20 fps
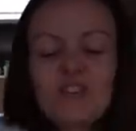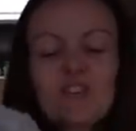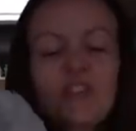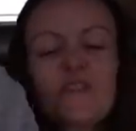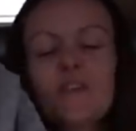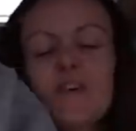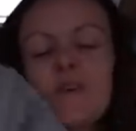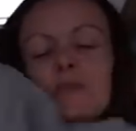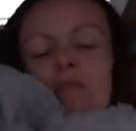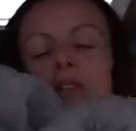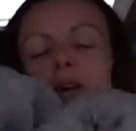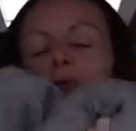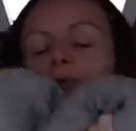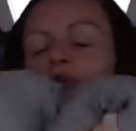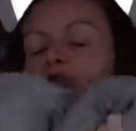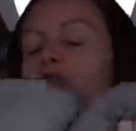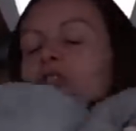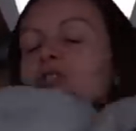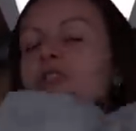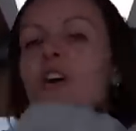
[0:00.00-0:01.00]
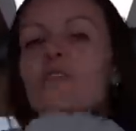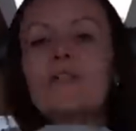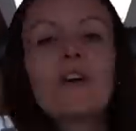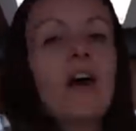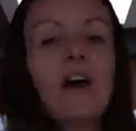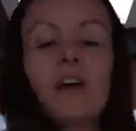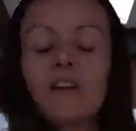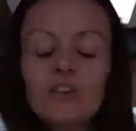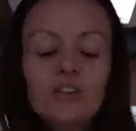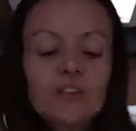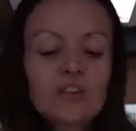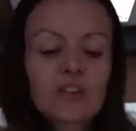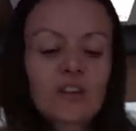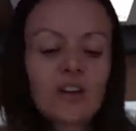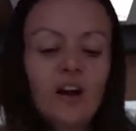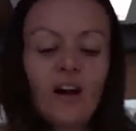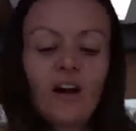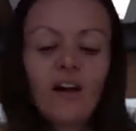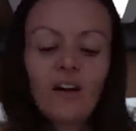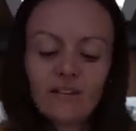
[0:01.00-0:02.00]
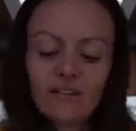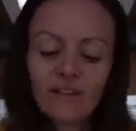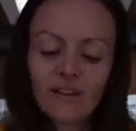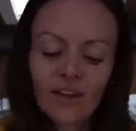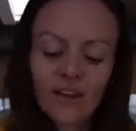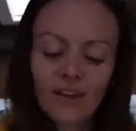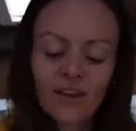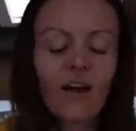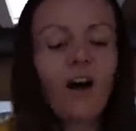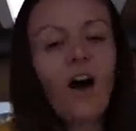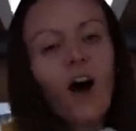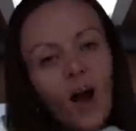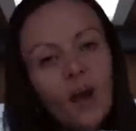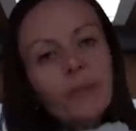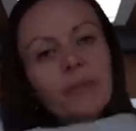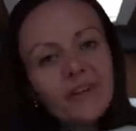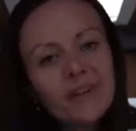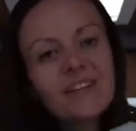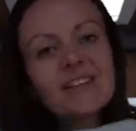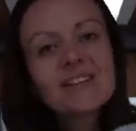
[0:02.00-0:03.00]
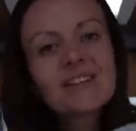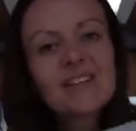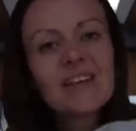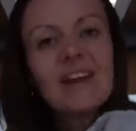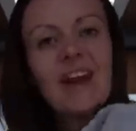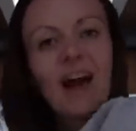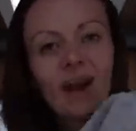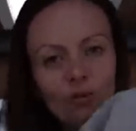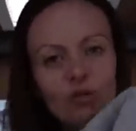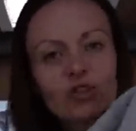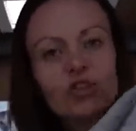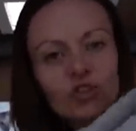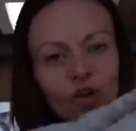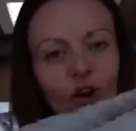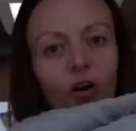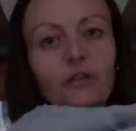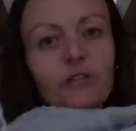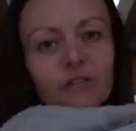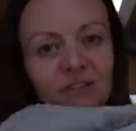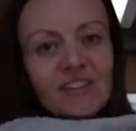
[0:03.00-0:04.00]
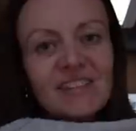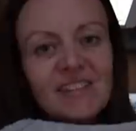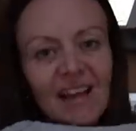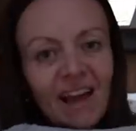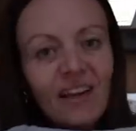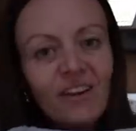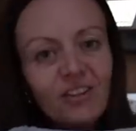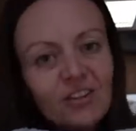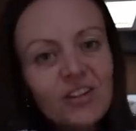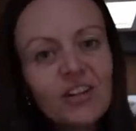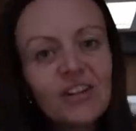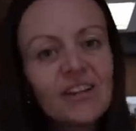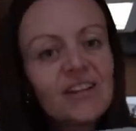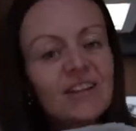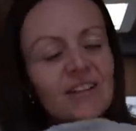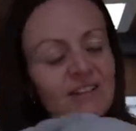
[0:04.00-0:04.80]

it just feels so soft. You just can't... I hope you can see how soft this actually